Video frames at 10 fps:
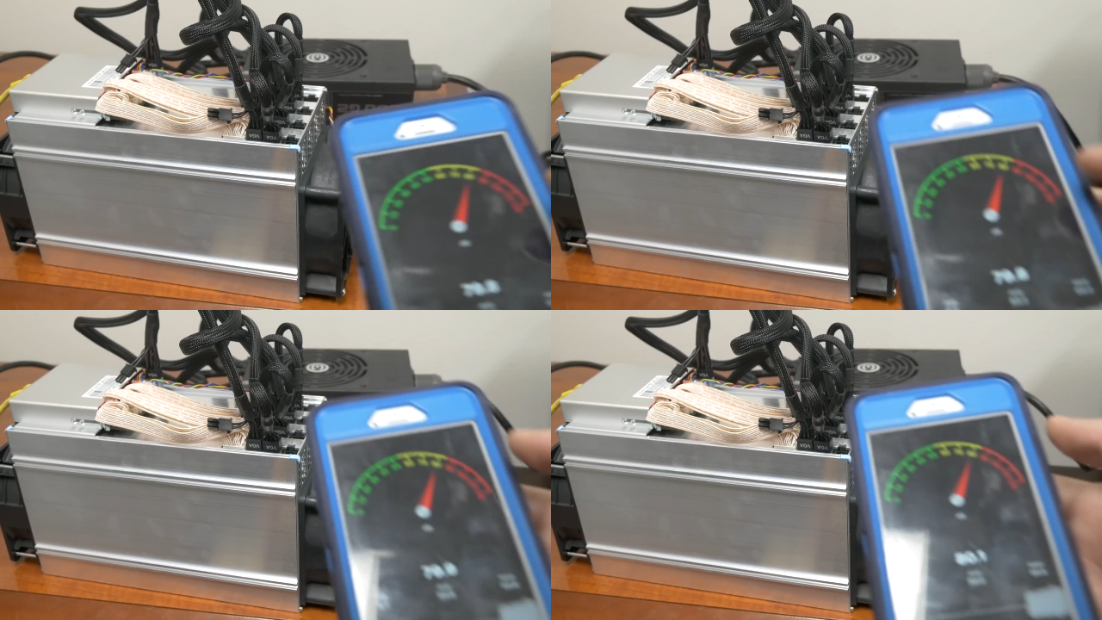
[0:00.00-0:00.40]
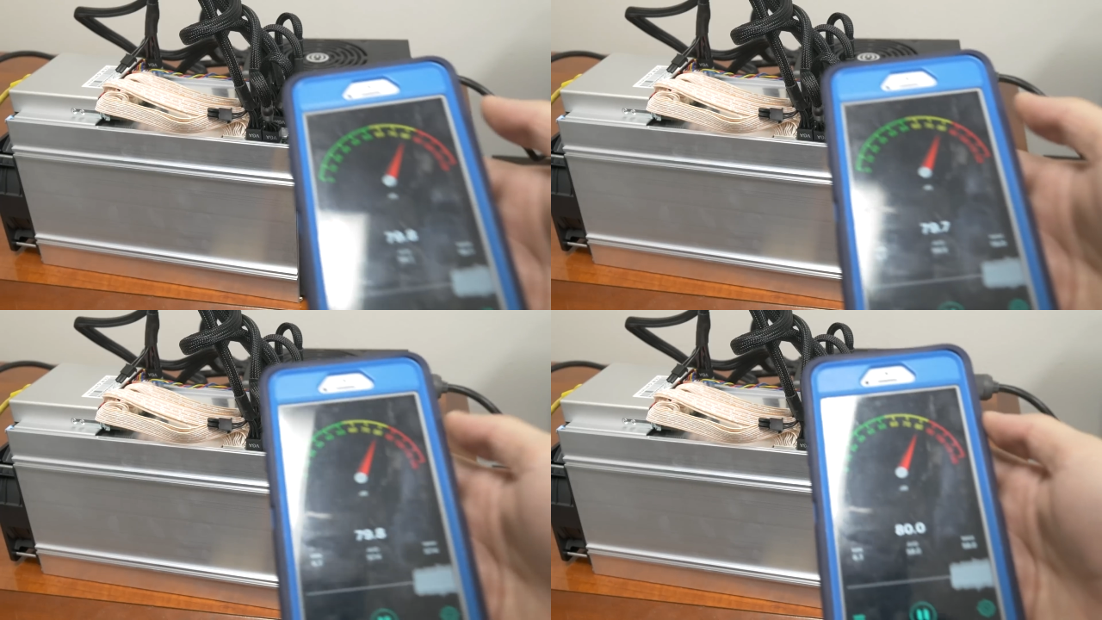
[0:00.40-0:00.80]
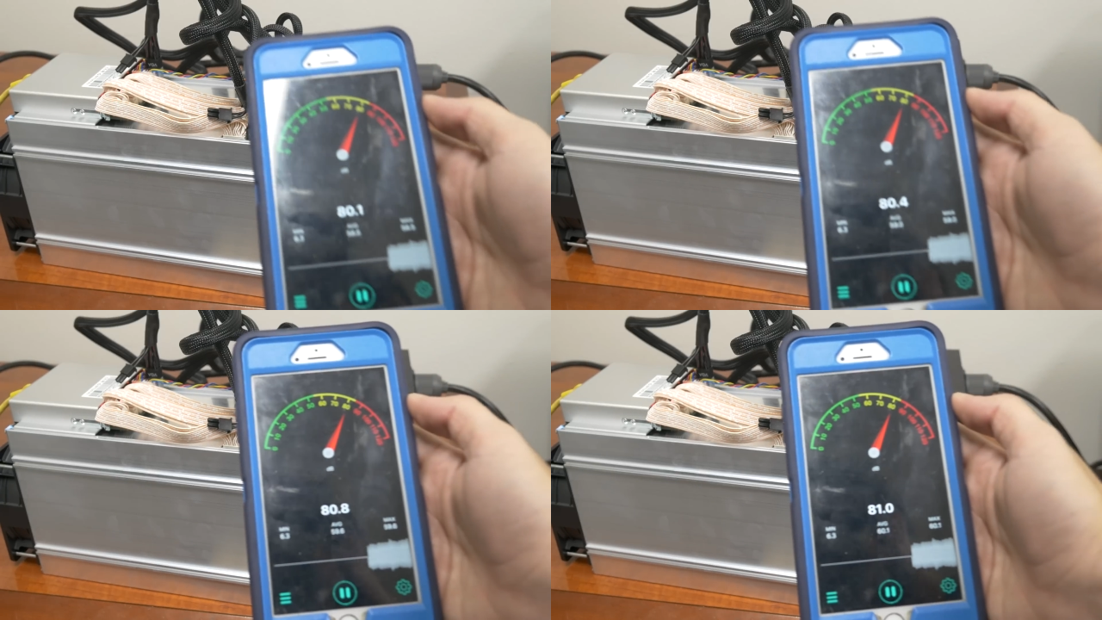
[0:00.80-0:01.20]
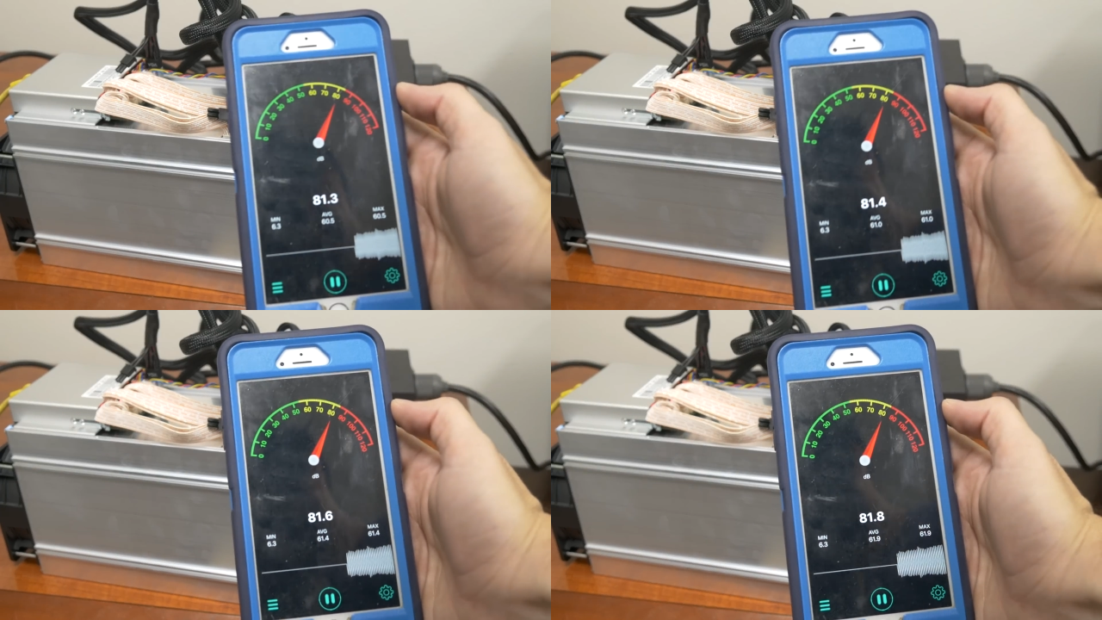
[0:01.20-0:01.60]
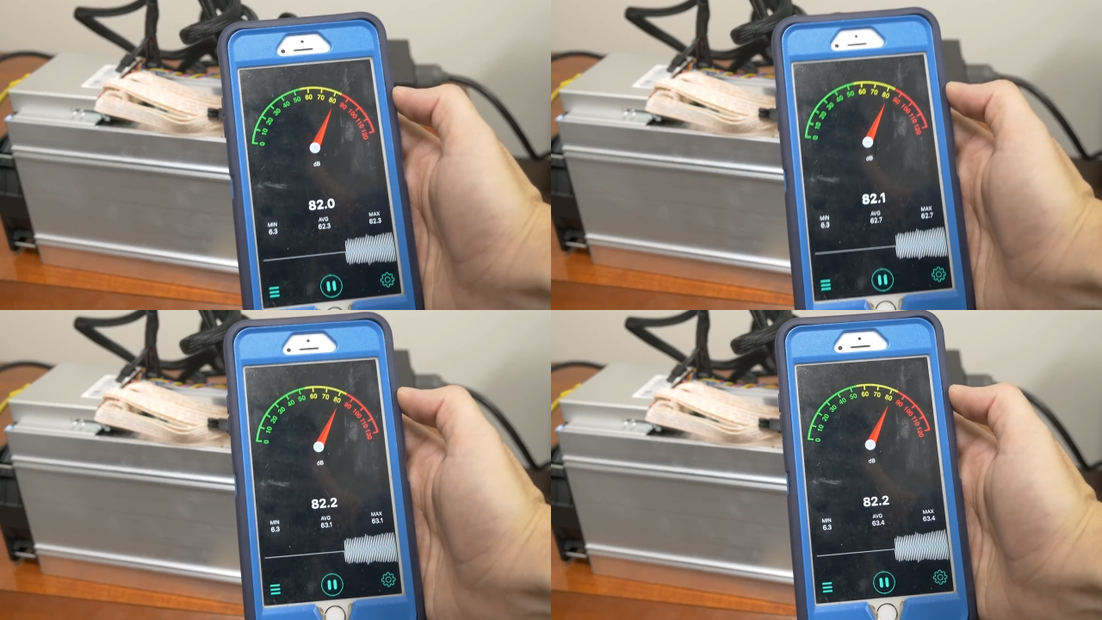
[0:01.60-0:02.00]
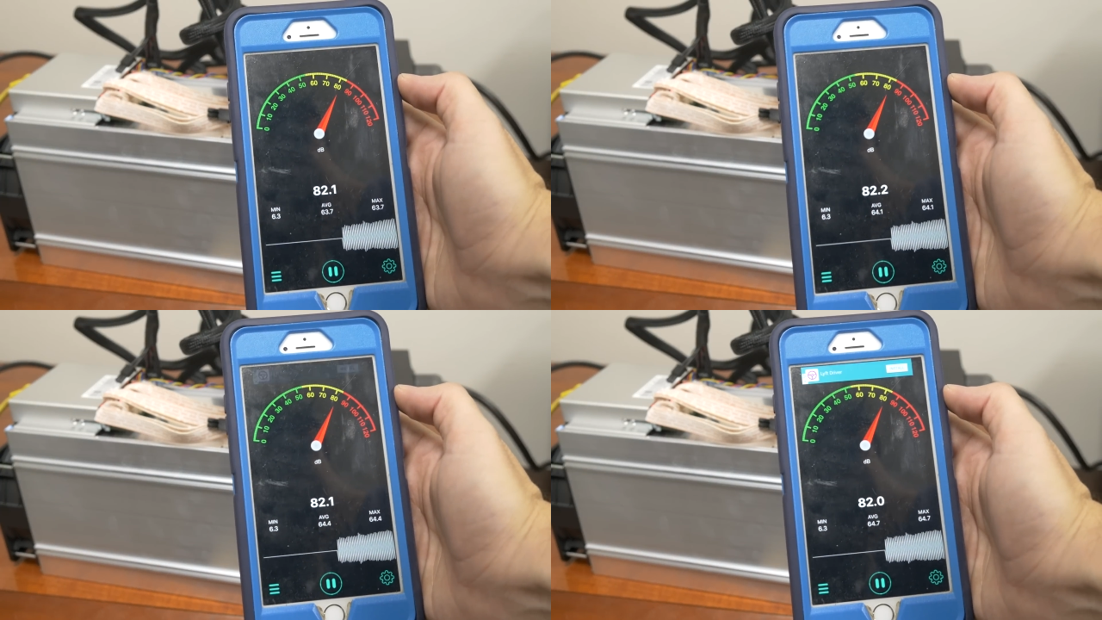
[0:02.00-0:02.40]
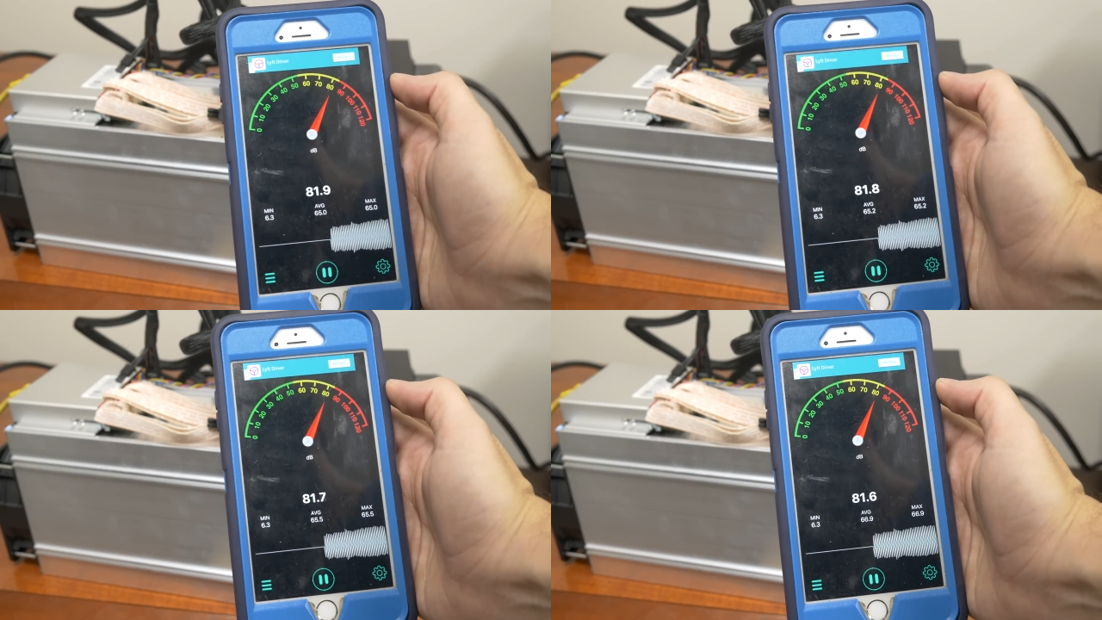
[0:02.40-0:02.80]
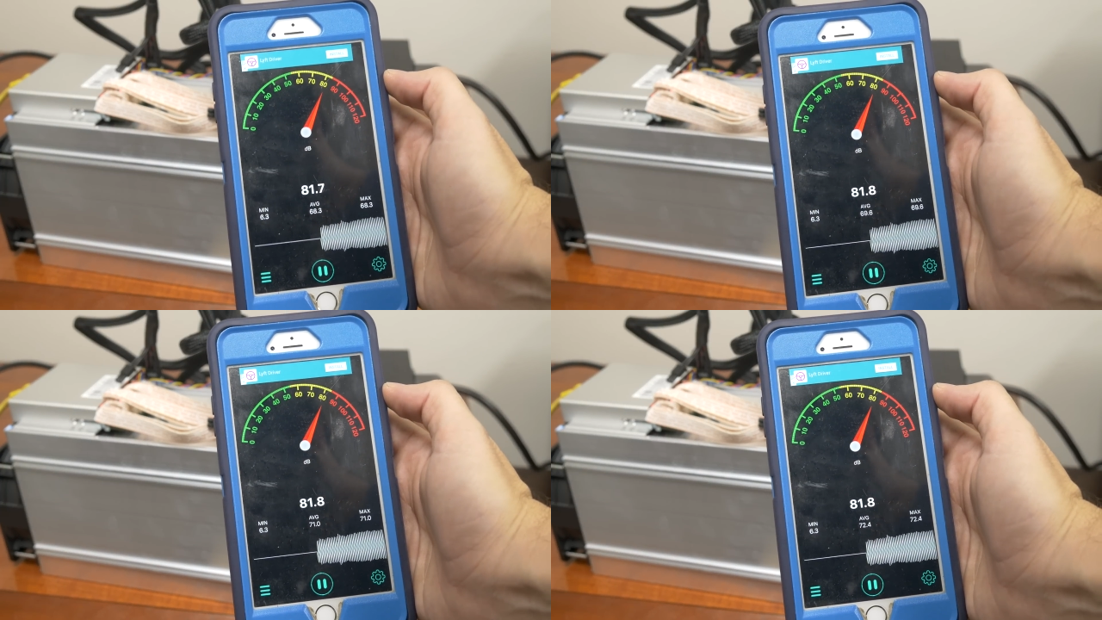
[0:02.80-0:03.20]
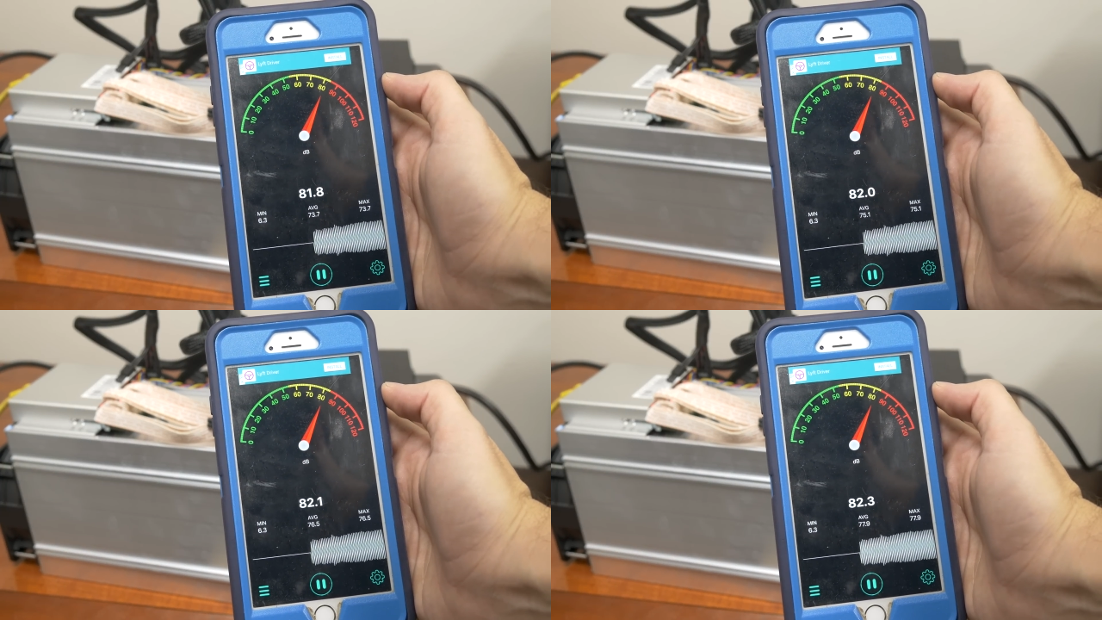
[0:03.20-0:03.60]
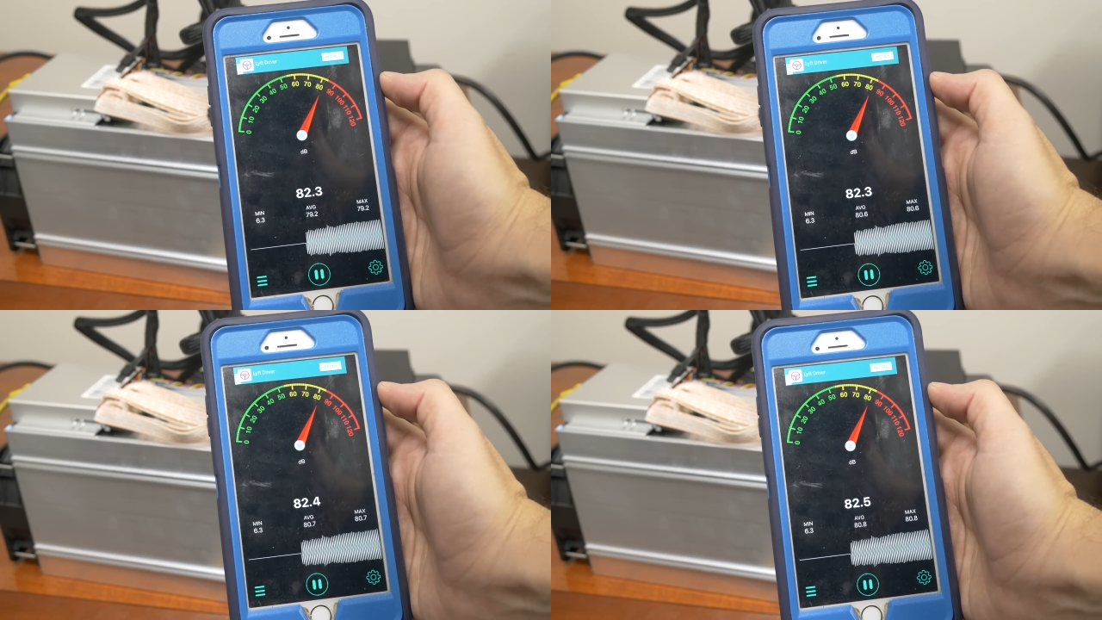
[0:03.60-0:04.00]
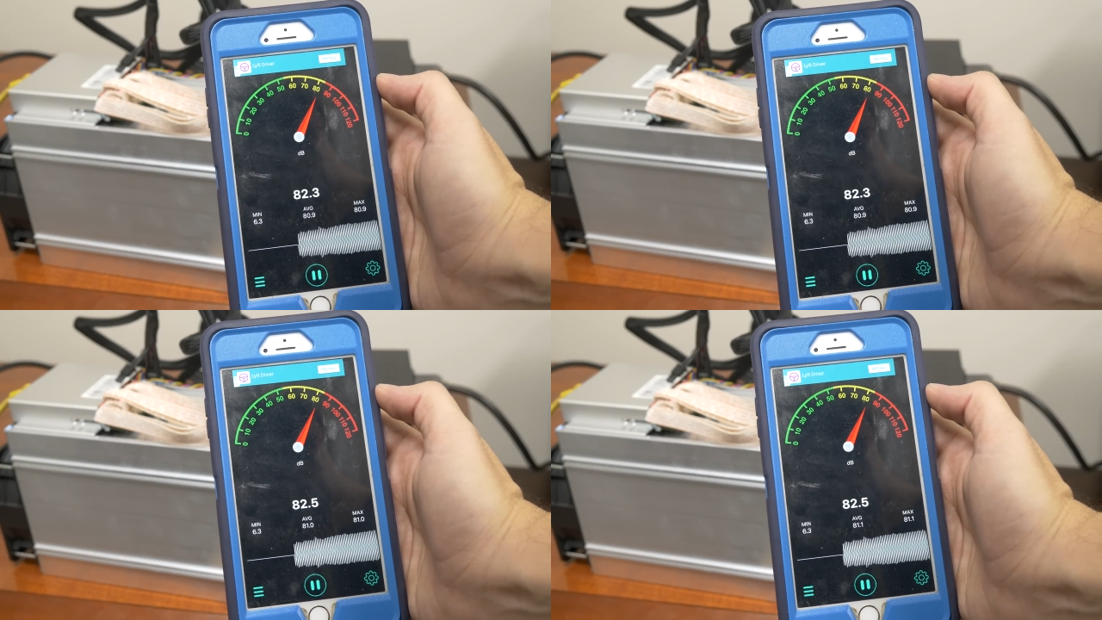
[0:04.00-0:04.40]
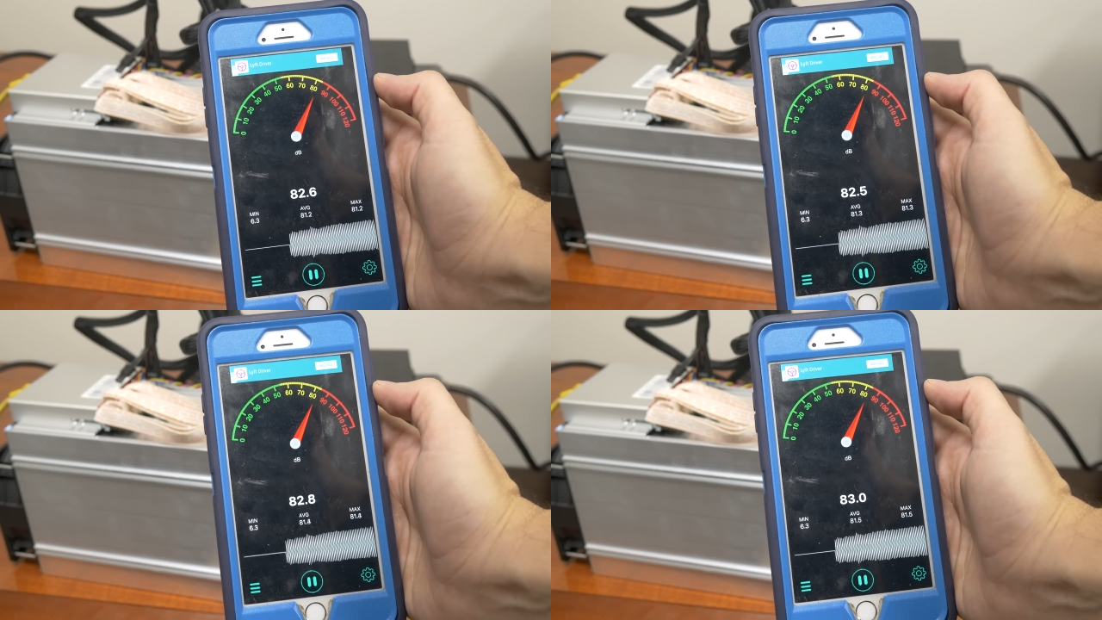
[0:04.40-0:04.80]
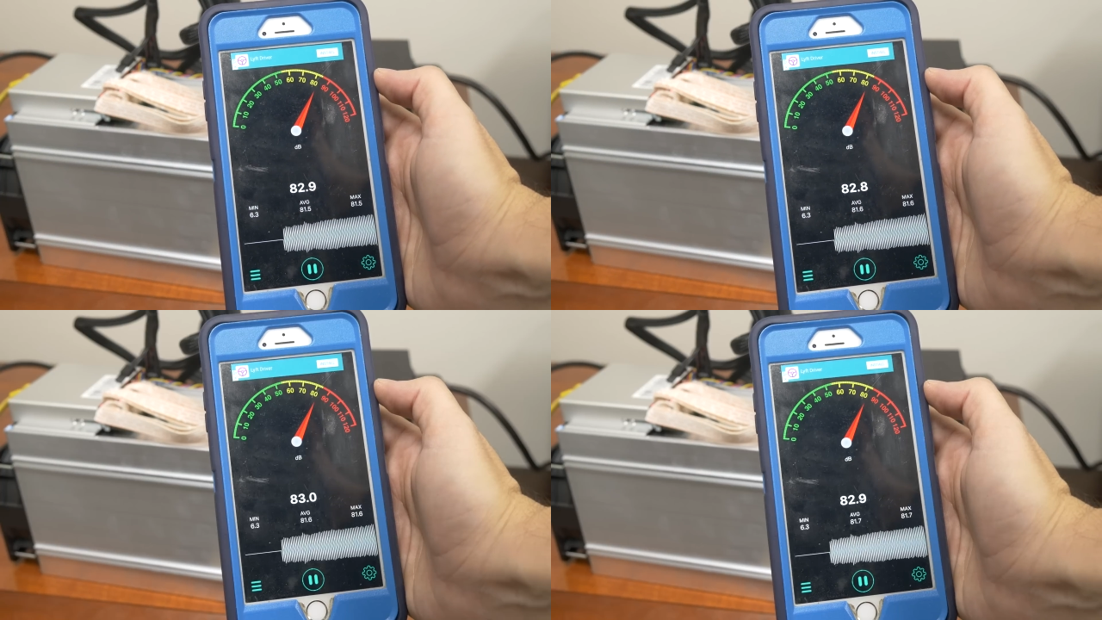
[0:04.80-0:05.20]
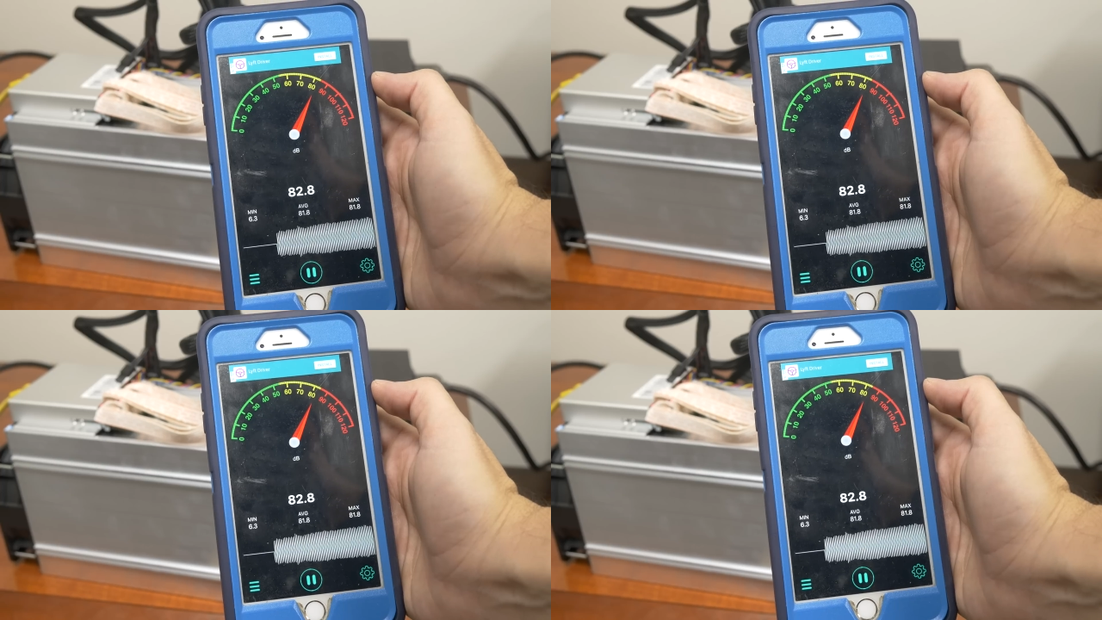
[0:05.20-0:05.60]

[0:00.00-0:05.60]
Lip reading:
Nobody's mouth can be seen.